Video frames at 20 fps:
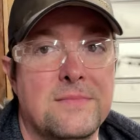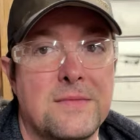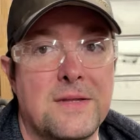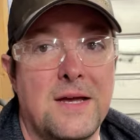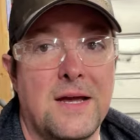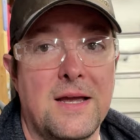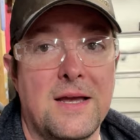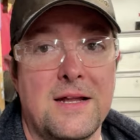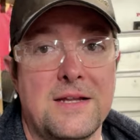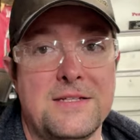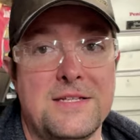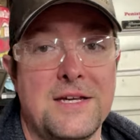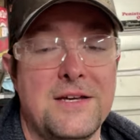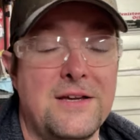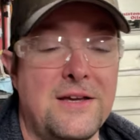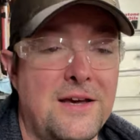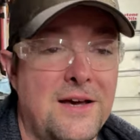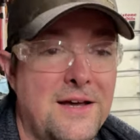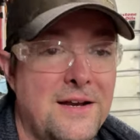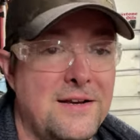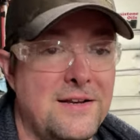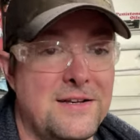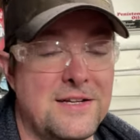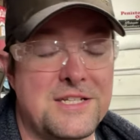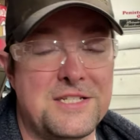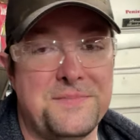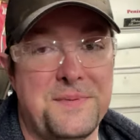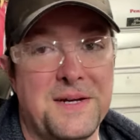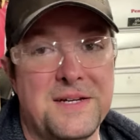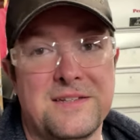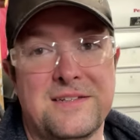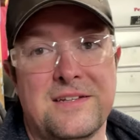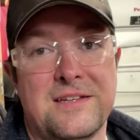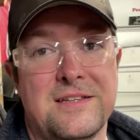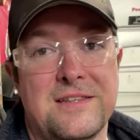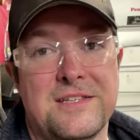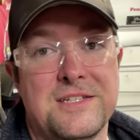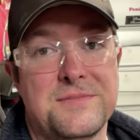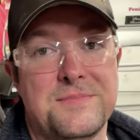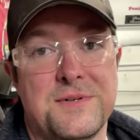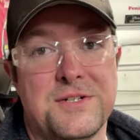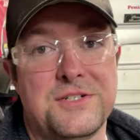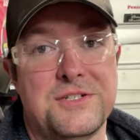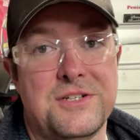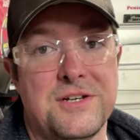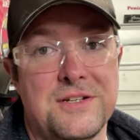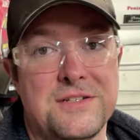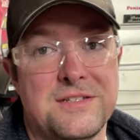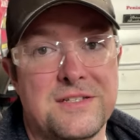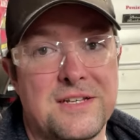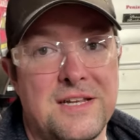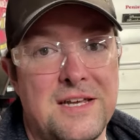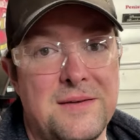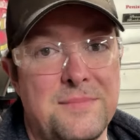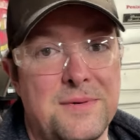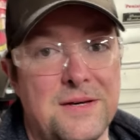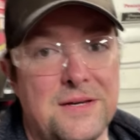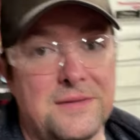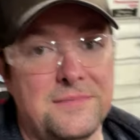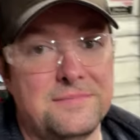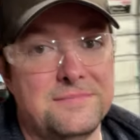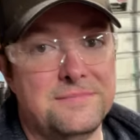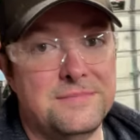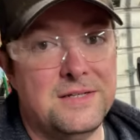I gotta tell you, I didn't expect to get this much done today, but